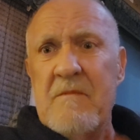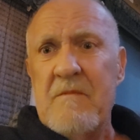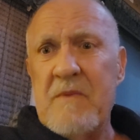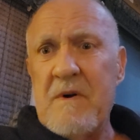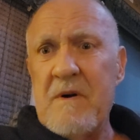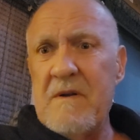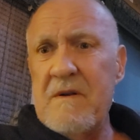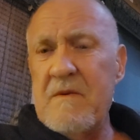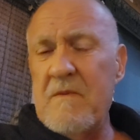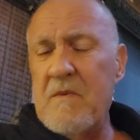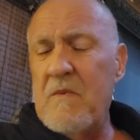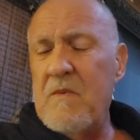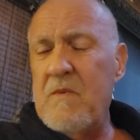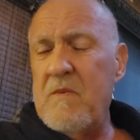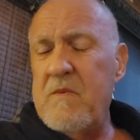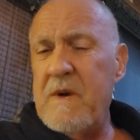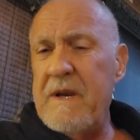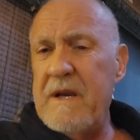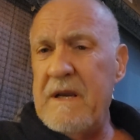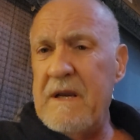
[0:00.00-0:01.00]
but
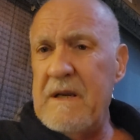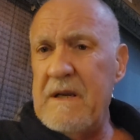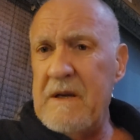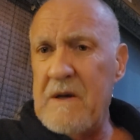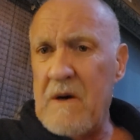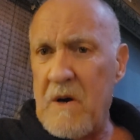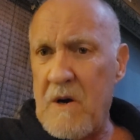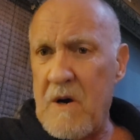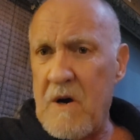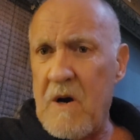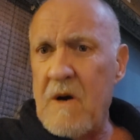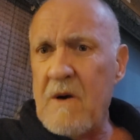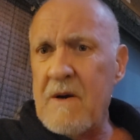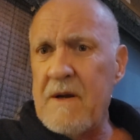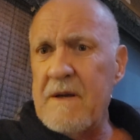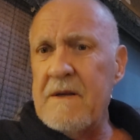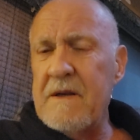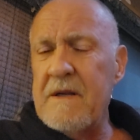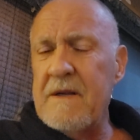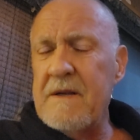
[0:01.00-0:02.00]
we are
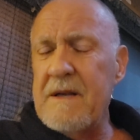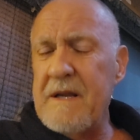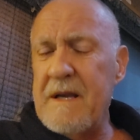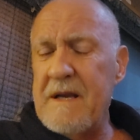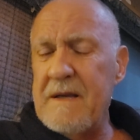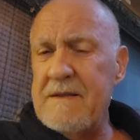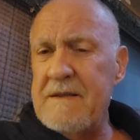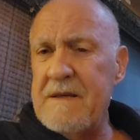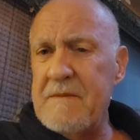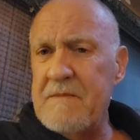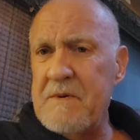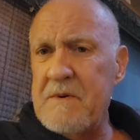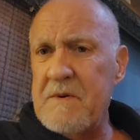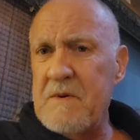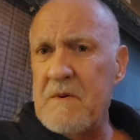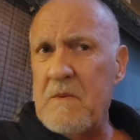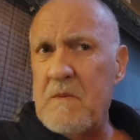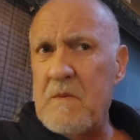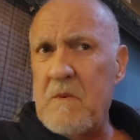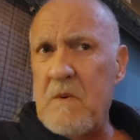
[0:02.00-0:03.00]
in an
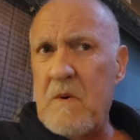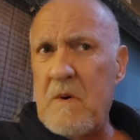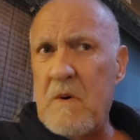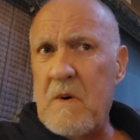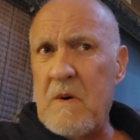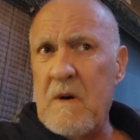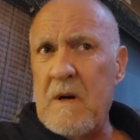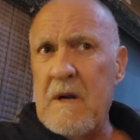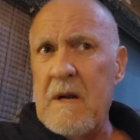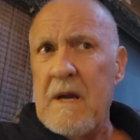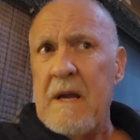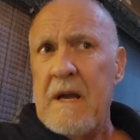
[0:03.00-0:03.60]
atypical war,